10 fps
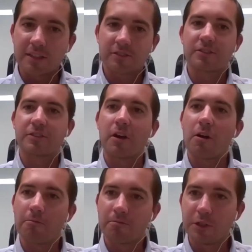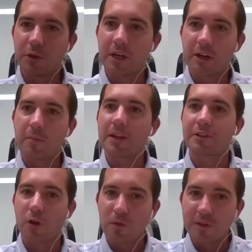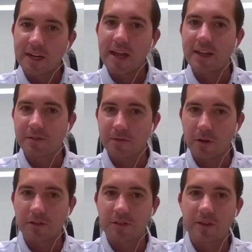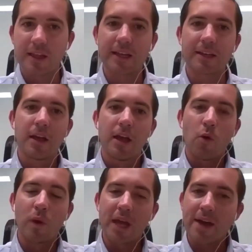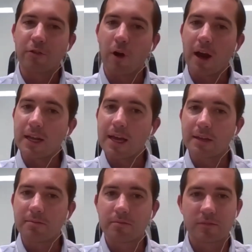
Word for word: so you'll hear about sulfonated asphalts. And we have grade A.